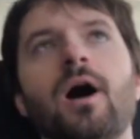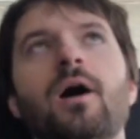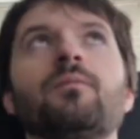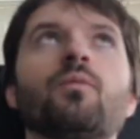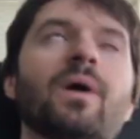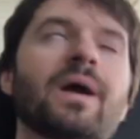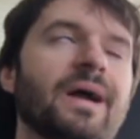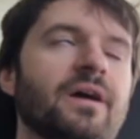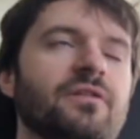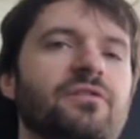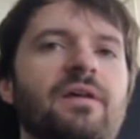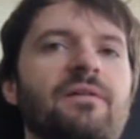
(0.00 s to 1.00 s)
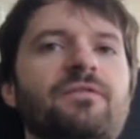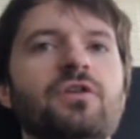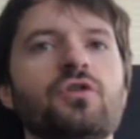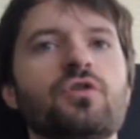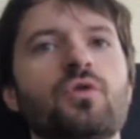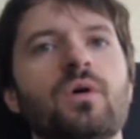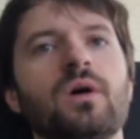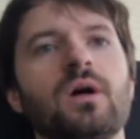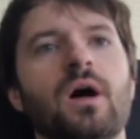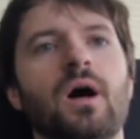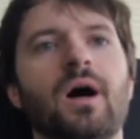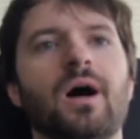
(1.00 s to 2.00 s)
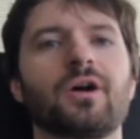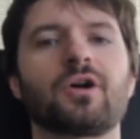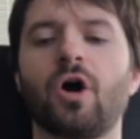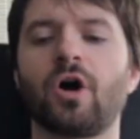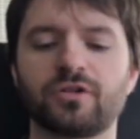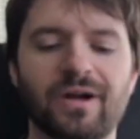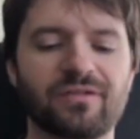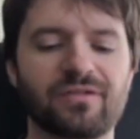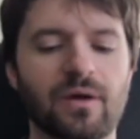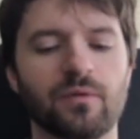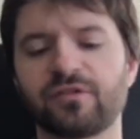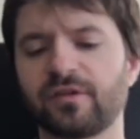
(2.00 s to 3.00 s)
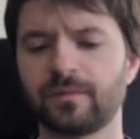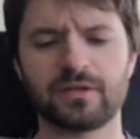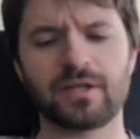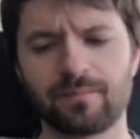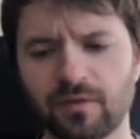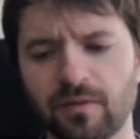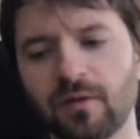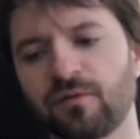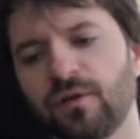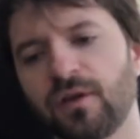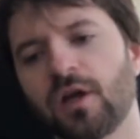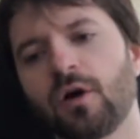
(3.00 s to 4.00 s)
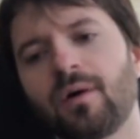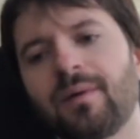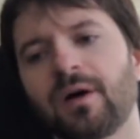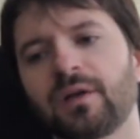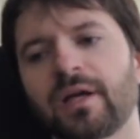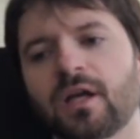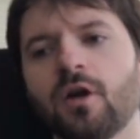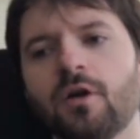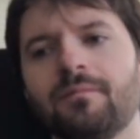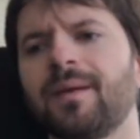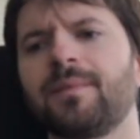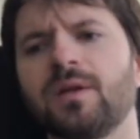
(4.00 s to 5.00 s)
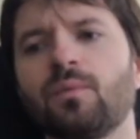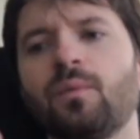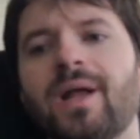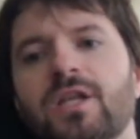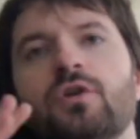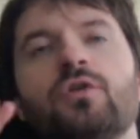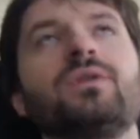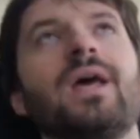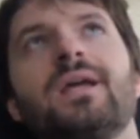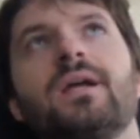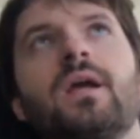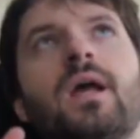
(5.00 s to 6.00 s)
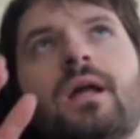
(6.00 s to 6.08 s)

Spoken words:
Whereas if you contrast that with some of the tips in this video about like maybe when you take a